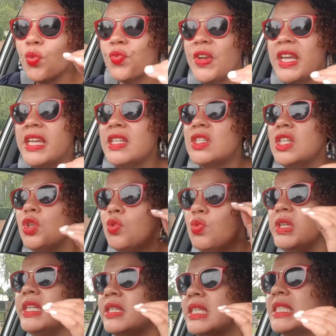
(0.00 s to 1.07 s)
thing is that you
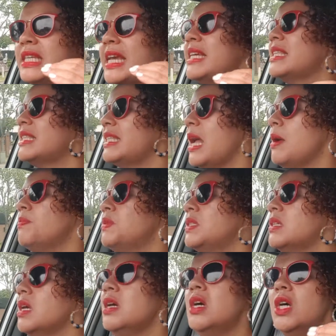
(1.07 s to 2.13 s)
need to take
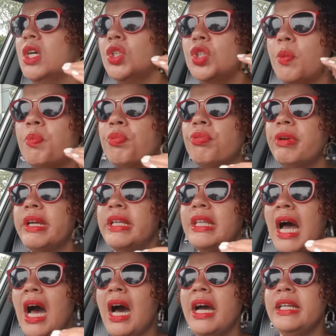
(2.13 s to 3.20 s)
steps to bring
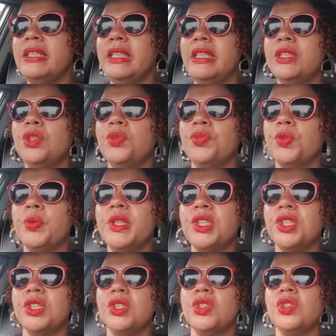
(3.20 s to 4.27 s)
that idea to
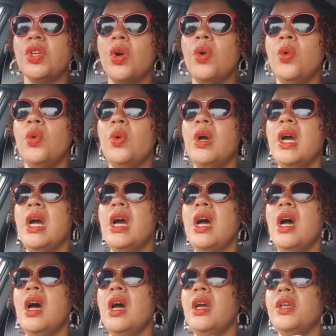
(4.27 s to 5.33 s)
fruition. So,
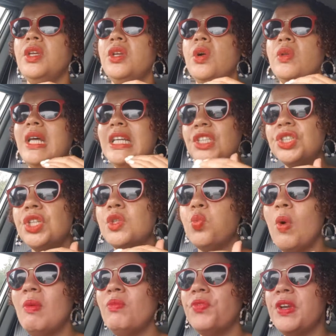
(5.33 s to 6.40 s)
you know, that's just
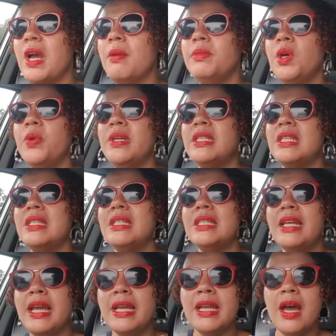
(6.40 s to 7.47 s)
one thing I'm noticing
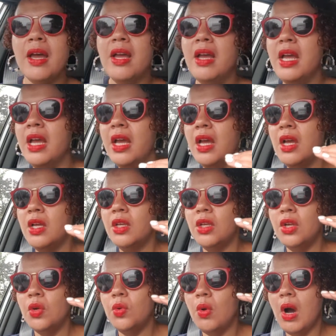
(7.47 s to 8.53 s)
today, that,
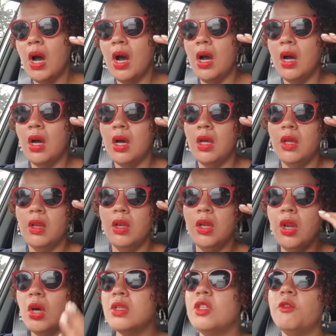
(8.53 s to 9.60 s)
you know,
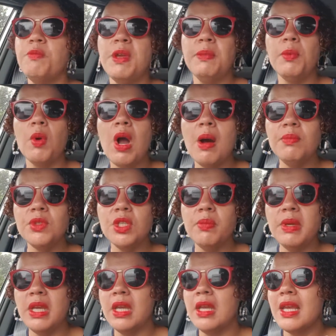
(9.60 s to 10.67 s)
lots of people come to
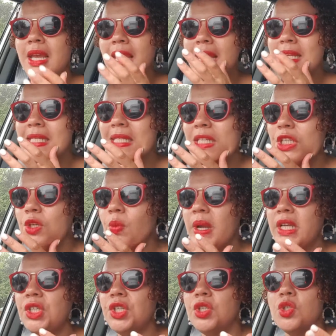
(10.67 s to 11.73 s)
me in
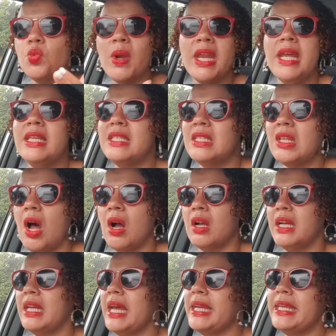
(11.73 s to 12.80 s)
situations where they're
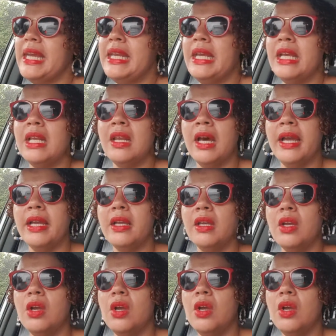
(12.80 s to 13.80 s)
stuck, and I get it, like,